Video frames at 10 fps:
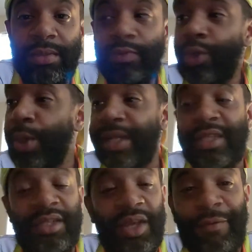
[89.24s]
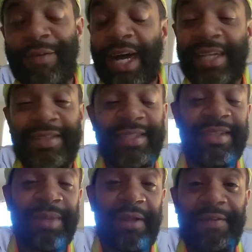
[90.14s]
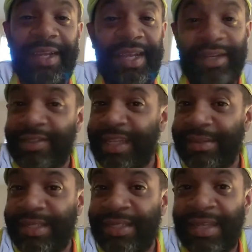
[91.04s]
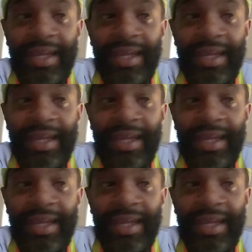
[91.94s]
You go out there and throw five, six motherfucking interceptions,